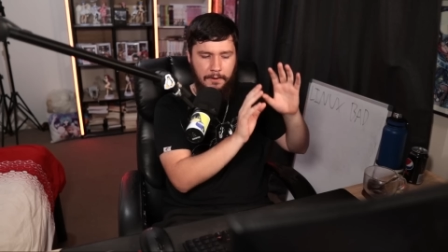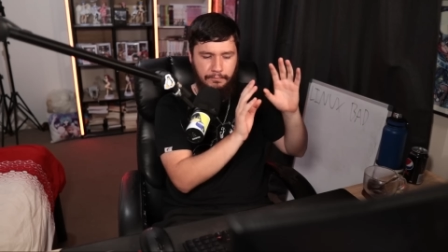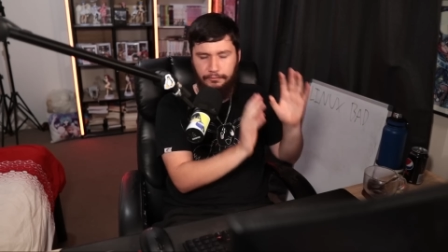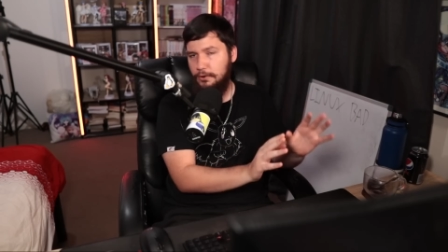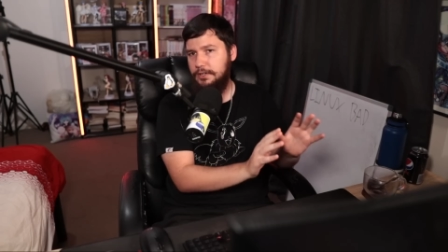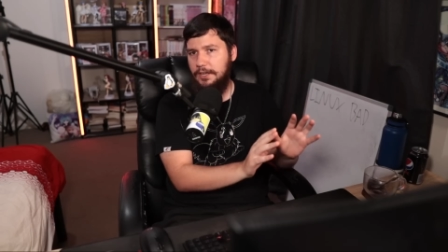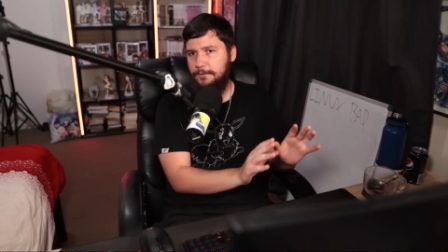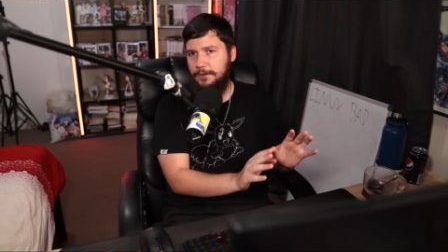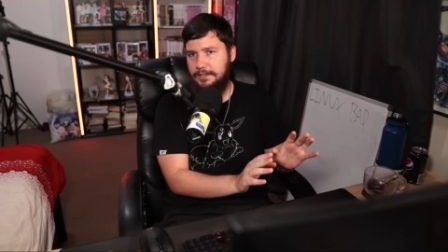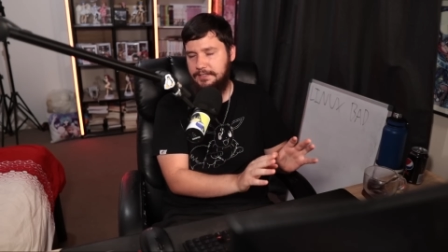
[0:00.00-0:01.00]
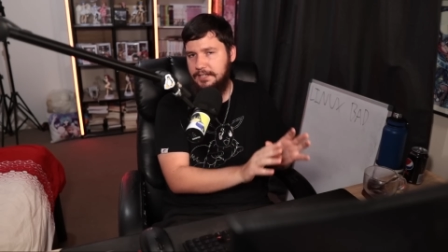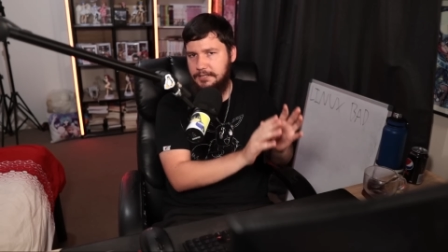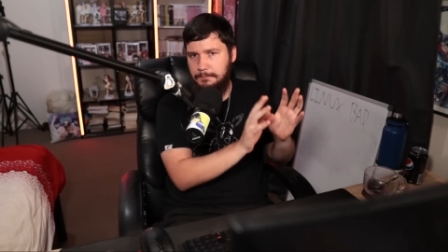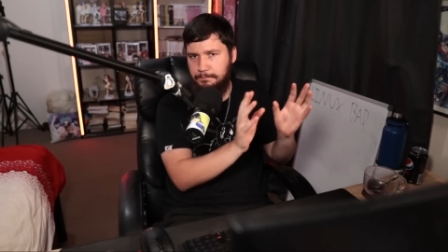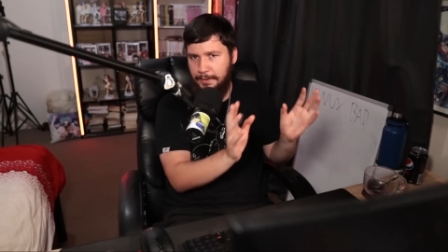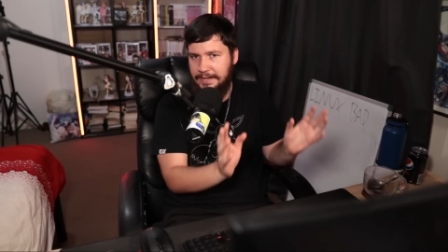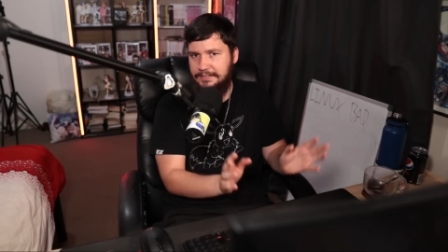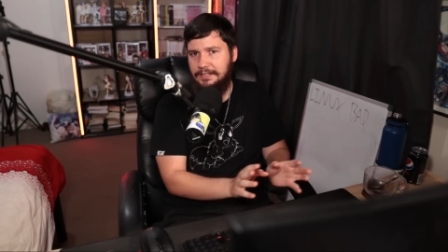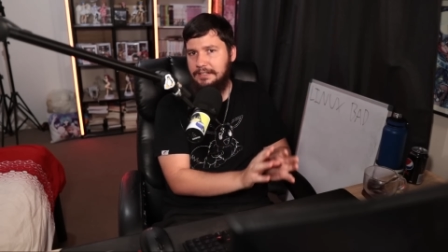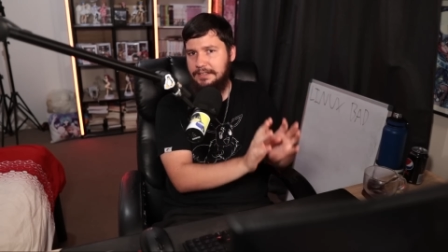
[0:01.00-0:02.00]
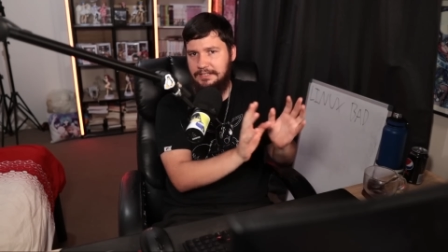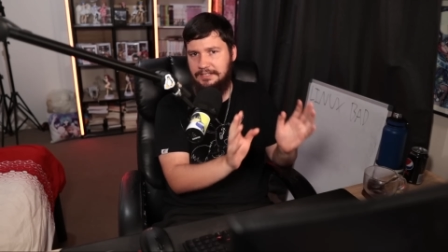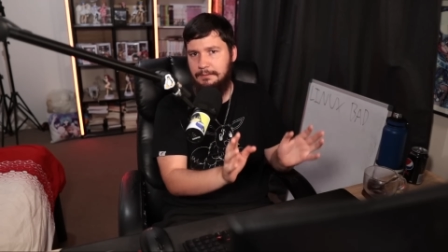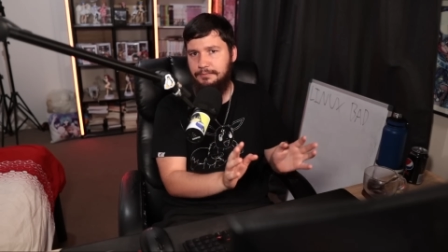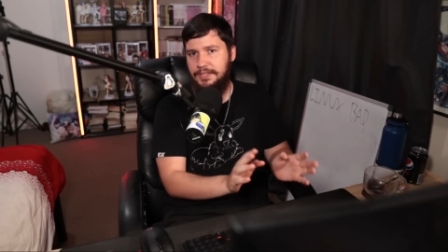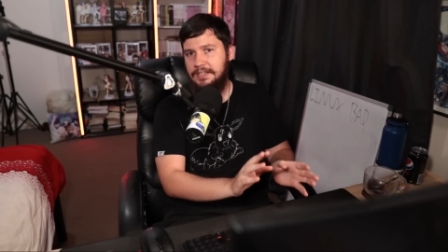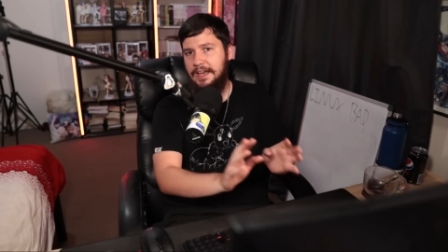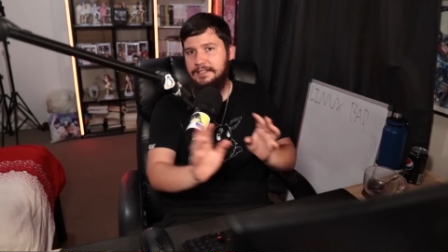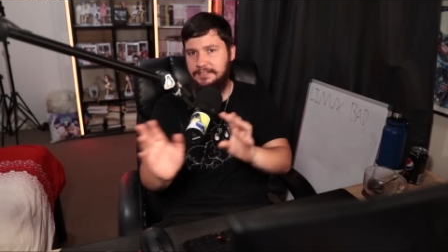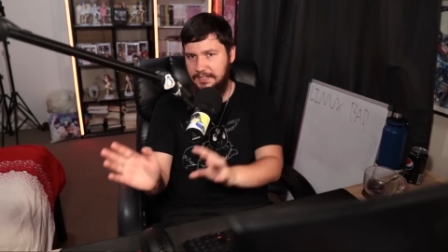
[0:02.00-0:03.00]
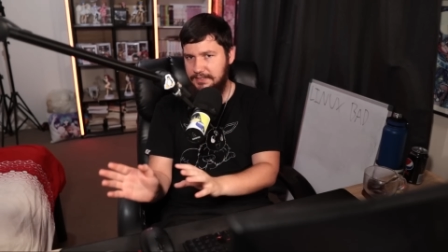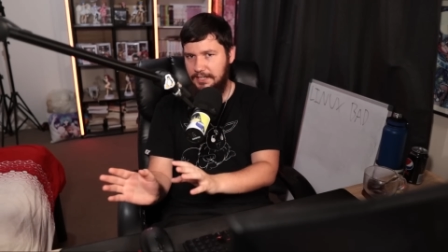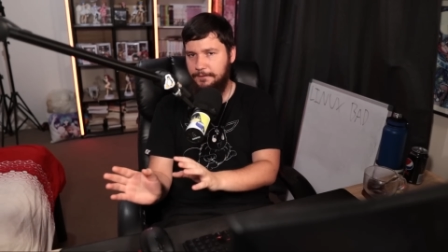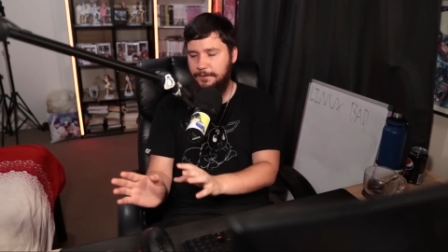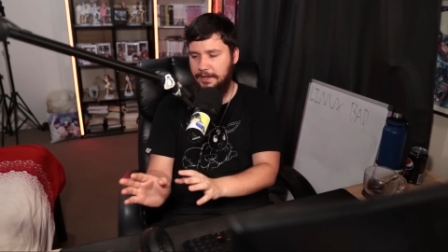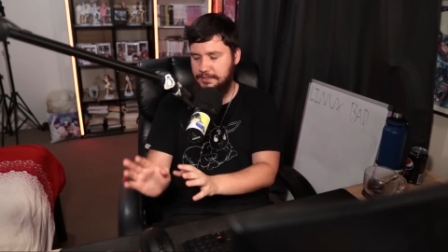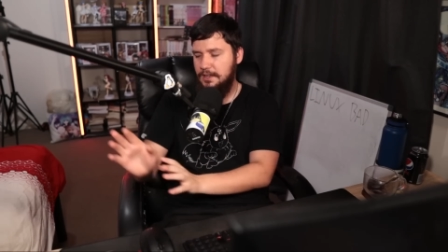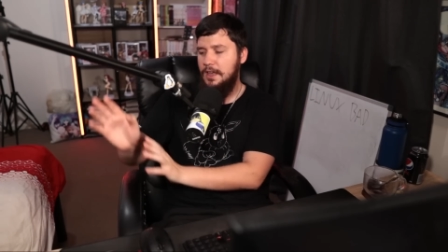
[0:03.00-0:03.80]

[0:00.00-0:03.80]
Procfs is basically the same thing as SysFS,